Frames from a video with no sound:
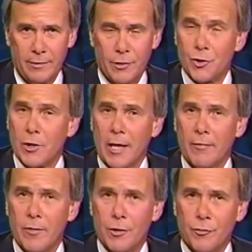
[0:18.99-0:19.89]
the site of
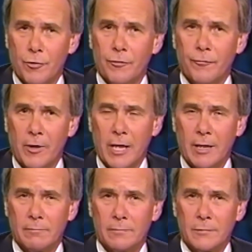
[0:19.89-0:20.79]
the eternal
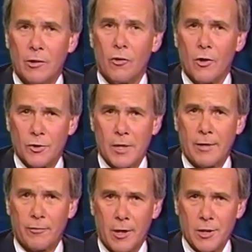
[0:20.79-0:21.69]
flame, alongside
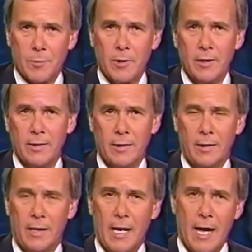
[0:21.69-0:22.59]
her husband
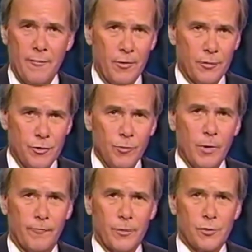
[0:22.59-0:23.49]
and their two
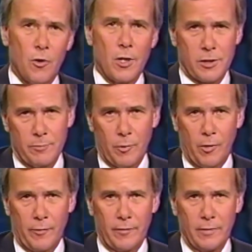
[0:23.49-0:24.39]
infants lost at
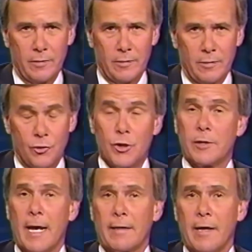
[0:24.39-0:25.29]
birth. She
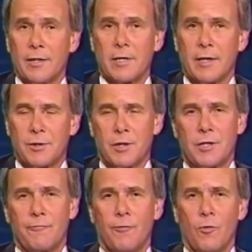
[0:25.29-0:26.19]
died last night at
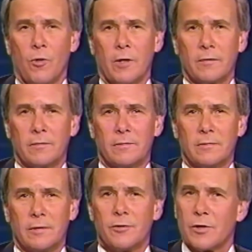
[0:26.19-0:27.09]
64.
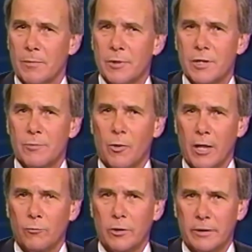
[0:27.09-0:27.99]
Here's NBC's
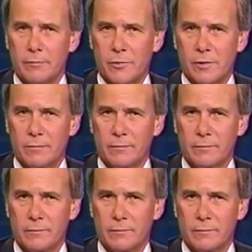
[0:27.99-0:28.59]
Brian Williams.